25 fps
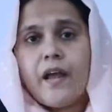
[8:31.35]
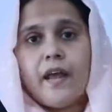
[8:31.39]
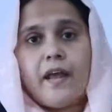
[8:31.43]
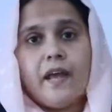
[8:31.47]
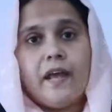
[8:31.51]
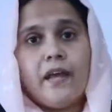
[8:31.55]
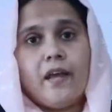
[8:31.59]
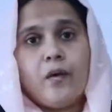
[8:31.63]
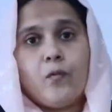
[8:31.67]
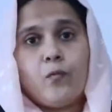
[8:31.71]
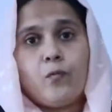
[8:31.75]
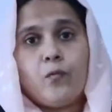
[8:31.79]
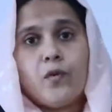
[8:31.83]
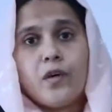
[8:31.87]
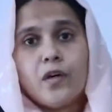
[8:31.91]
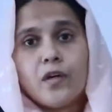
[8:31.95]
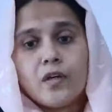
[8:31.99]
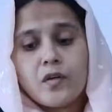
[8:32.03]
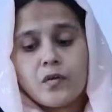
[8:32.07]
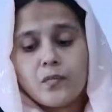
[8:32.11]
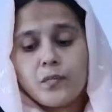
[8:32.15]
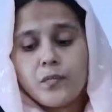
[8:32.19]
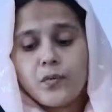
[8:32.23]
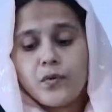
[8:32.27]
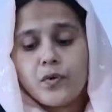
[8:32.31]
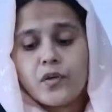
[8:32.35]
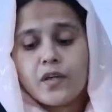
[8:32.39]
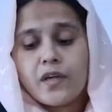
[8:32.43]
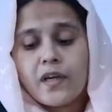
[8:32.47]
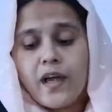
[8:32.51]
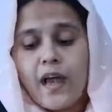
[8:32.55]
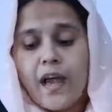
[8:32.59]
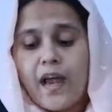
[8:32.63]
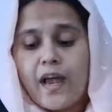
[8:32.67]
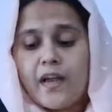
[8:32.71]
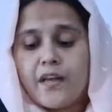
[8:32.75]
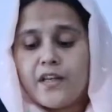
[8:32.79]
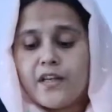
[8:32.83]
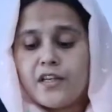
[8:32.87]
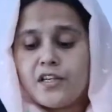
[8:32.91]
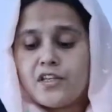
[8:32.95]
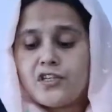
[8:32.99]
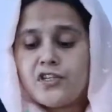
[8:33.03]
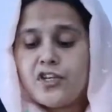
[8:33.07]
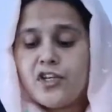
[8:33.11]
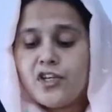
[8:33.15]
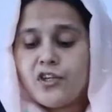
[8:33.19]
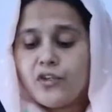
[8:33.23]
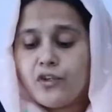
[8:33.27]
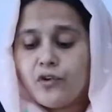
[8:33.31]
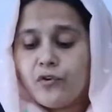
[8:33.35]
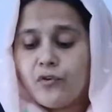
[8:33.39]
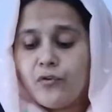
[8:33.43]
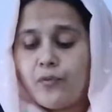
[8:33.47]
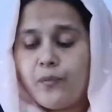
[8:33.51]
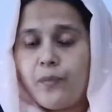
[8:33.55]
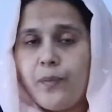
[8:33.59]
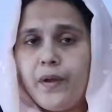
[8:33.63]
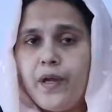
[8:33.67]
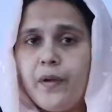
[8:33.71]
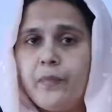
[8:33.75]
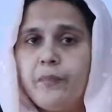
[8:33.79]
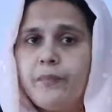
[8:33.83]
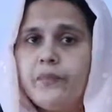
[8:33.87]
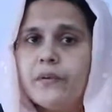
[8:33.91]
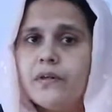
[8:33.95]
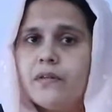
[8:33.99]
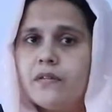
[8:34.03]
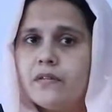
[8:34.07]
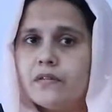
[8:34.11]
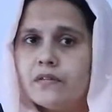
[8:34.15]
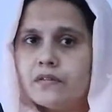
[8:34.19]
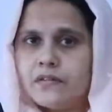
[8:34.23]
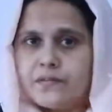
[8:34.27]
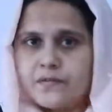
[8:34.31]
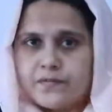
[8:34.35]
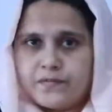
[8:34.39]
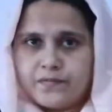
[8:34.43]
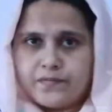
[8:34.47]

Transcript: a workbook and a sheet of paper.